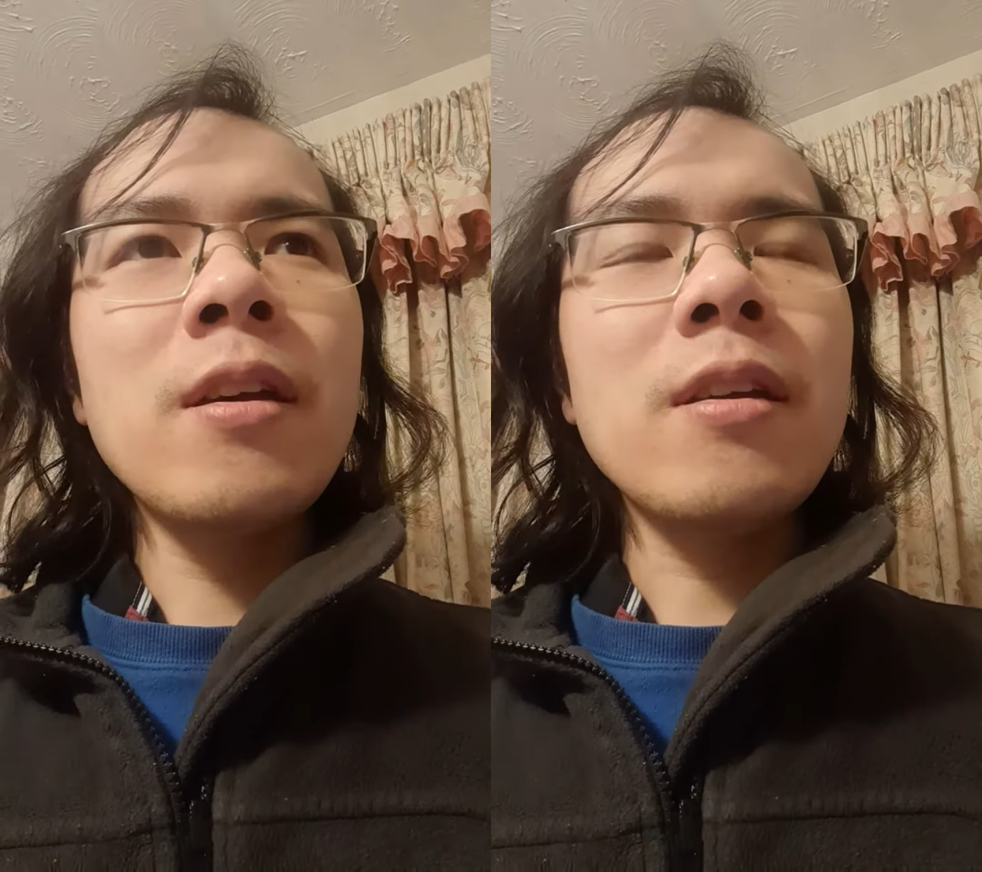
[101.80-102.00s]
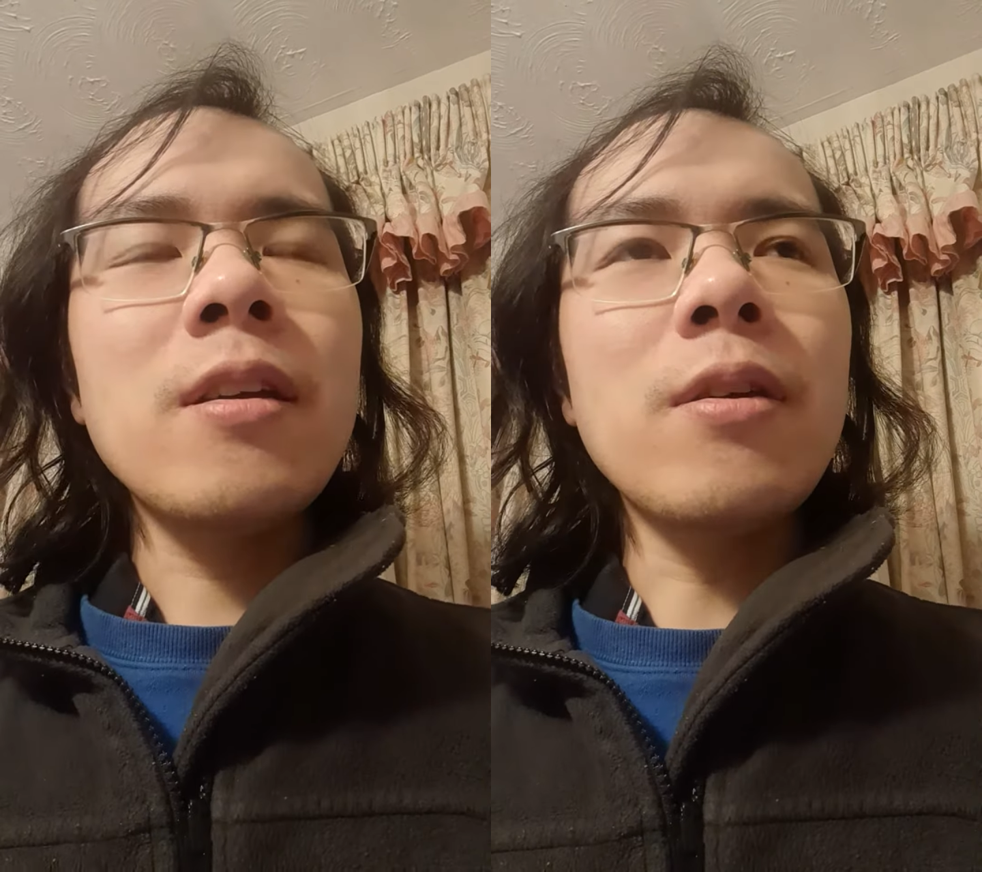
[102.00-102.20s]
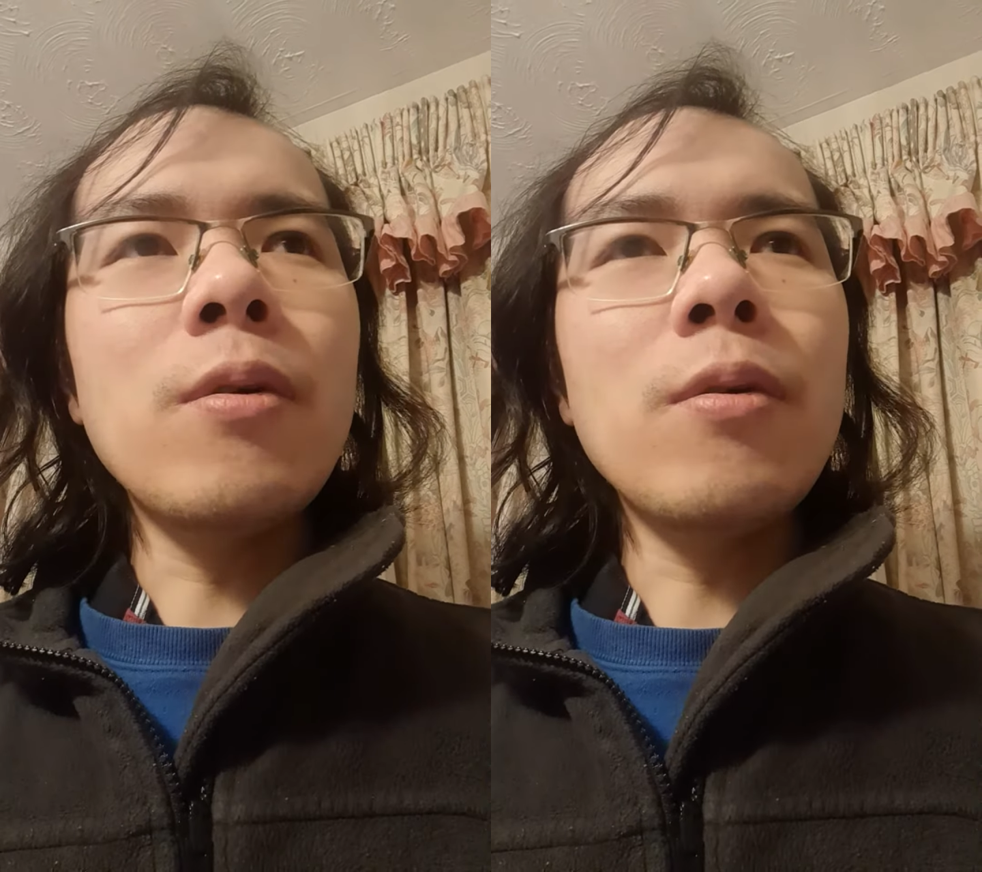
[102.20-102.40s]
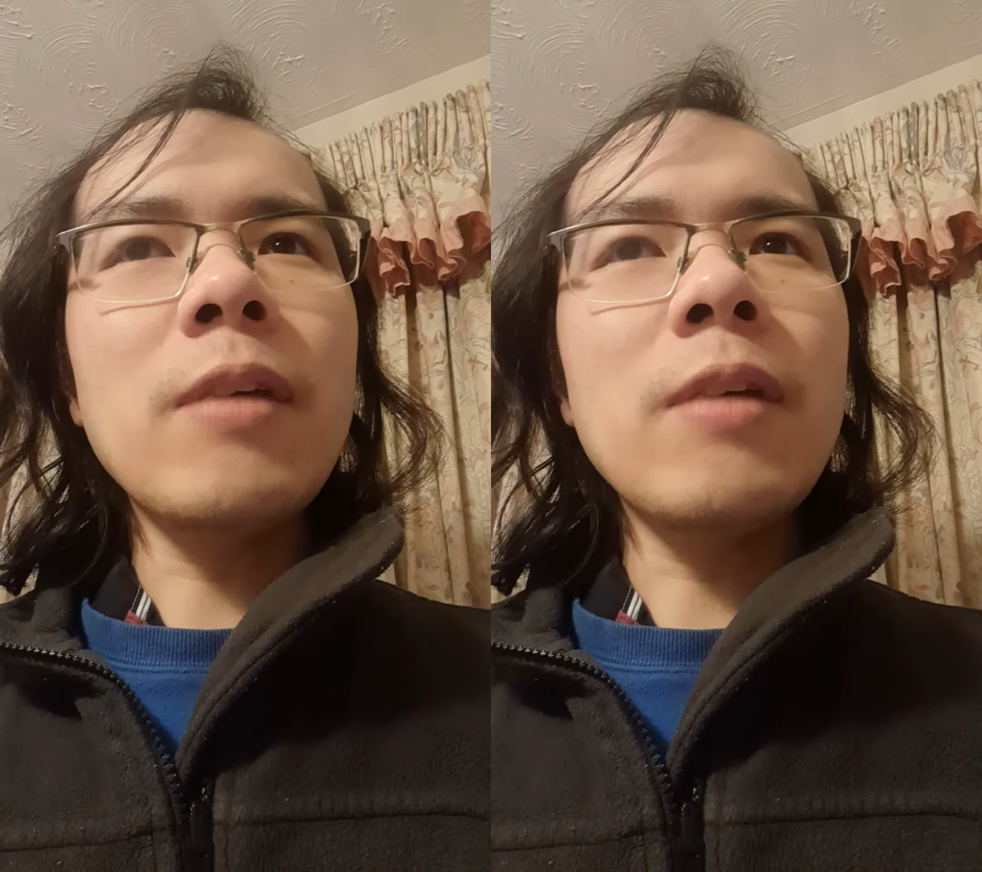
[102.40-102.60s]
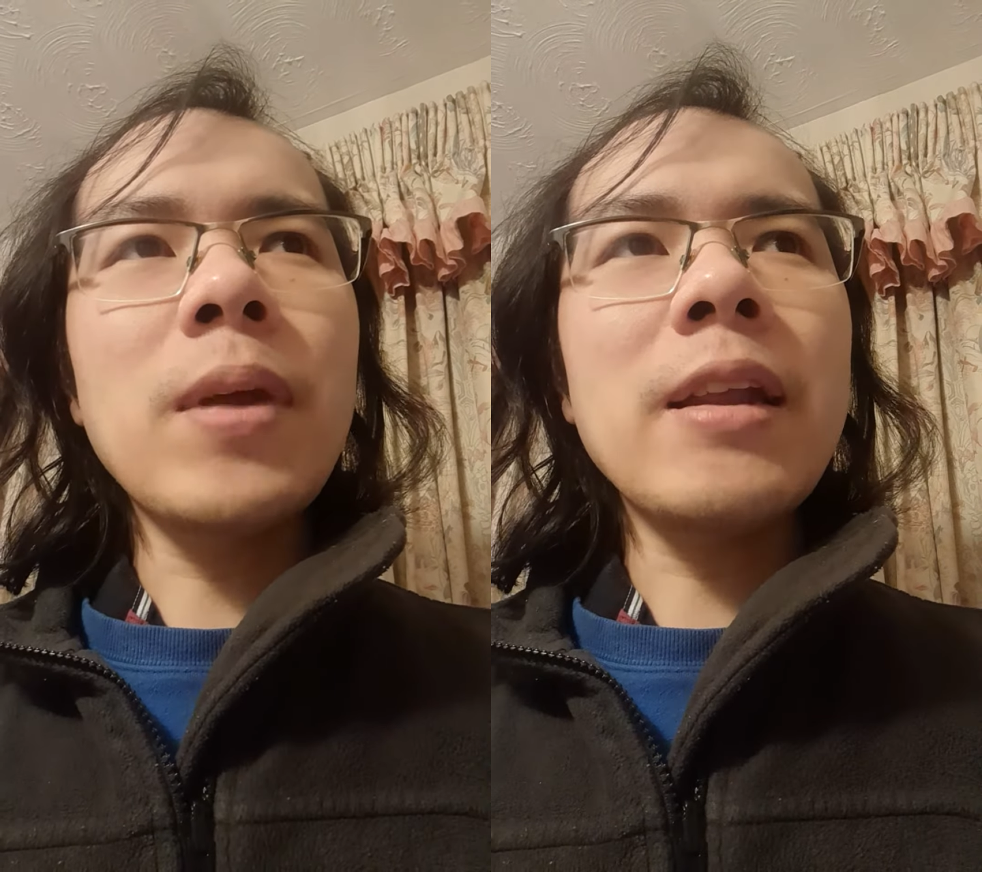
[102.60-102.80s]
You know,
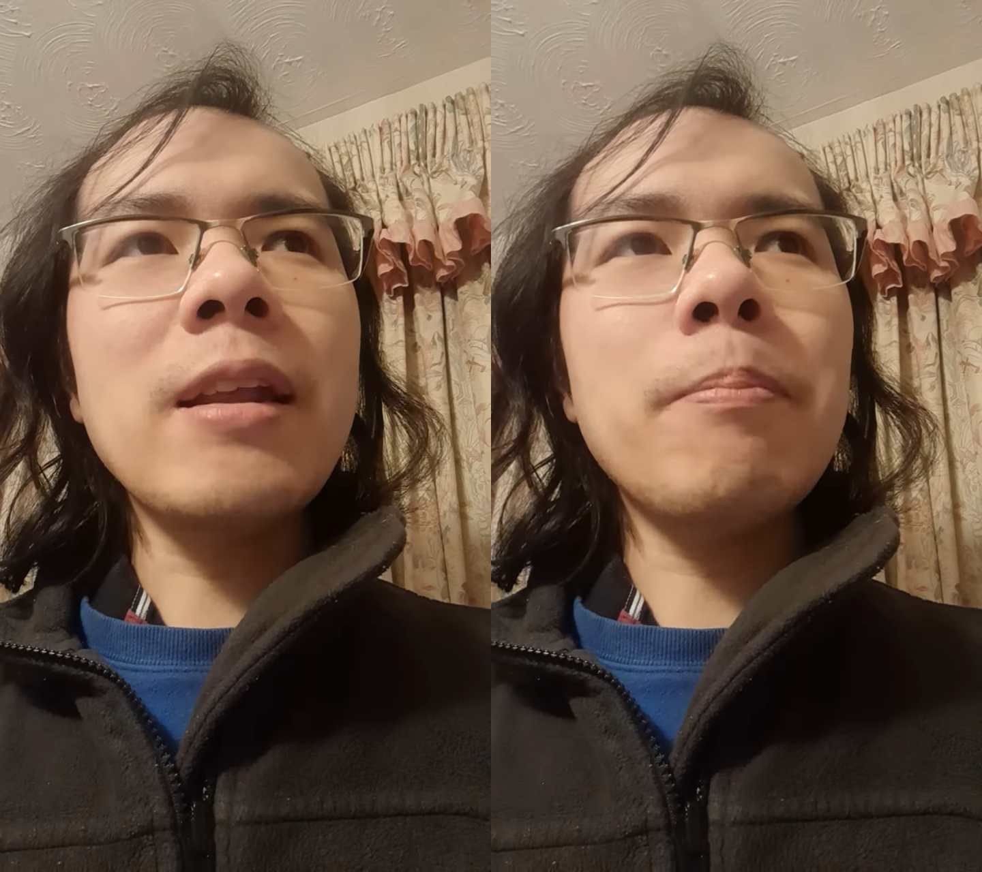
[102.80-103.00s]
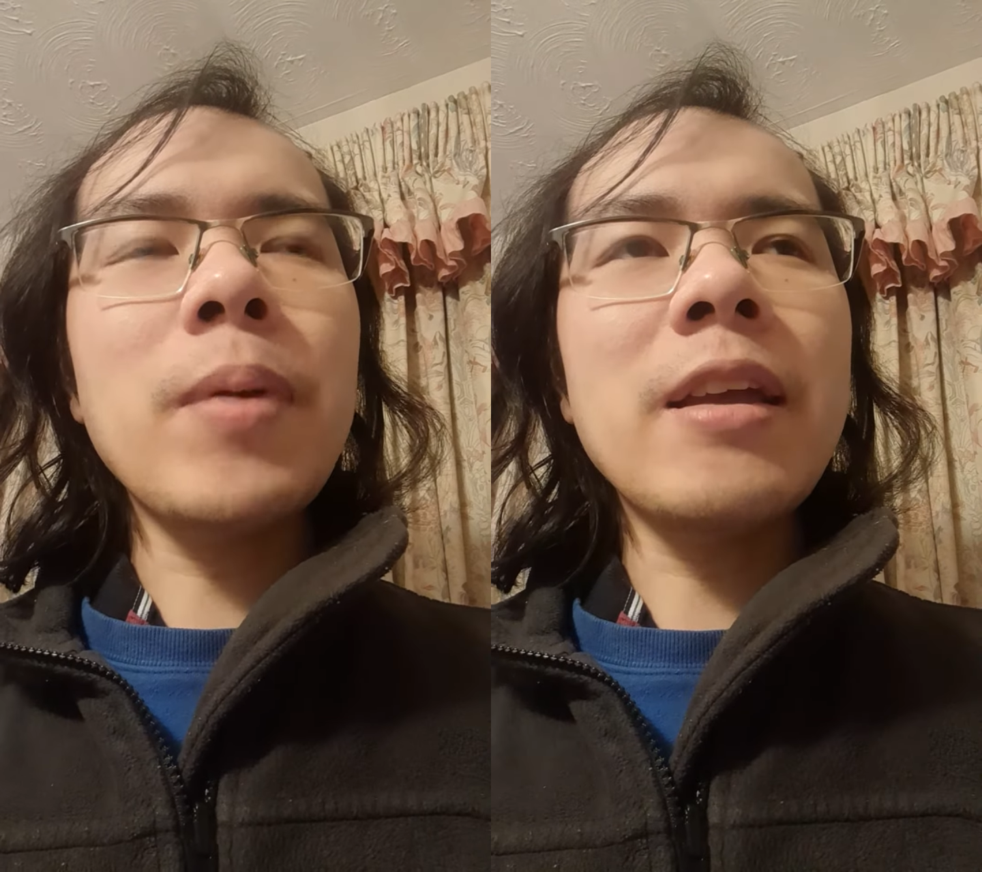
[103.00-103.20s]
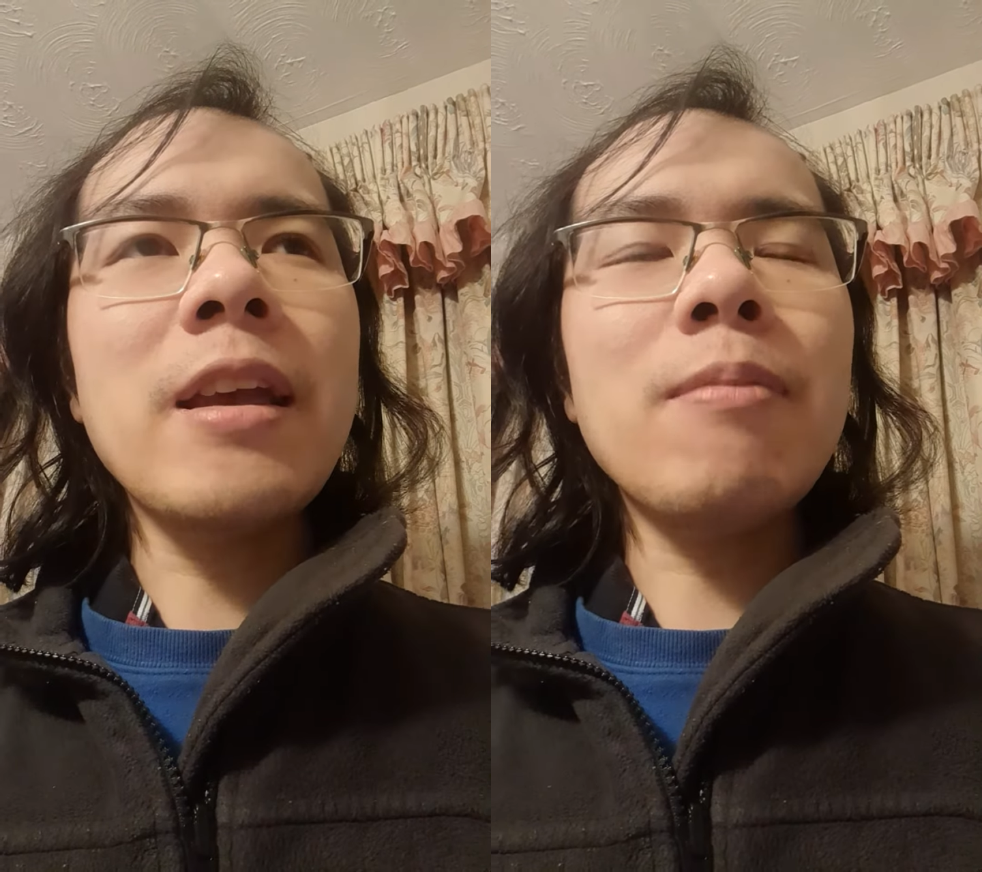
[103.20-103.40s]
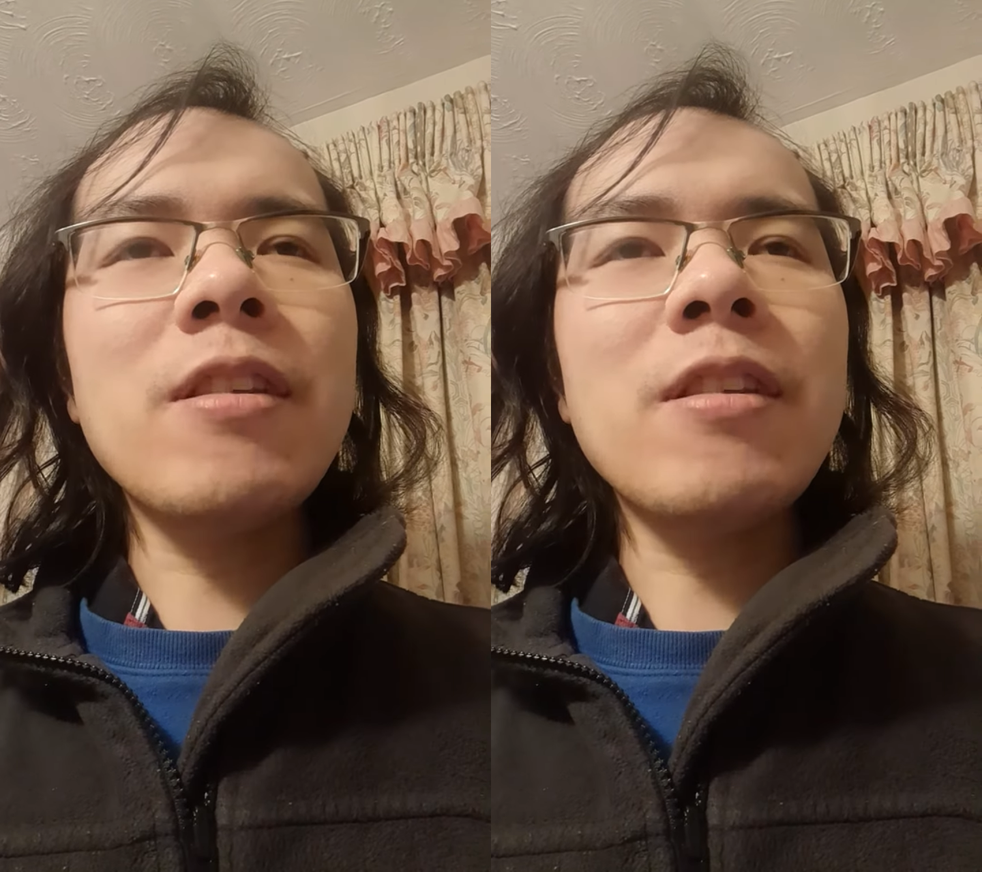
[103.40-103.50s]
they've been in big game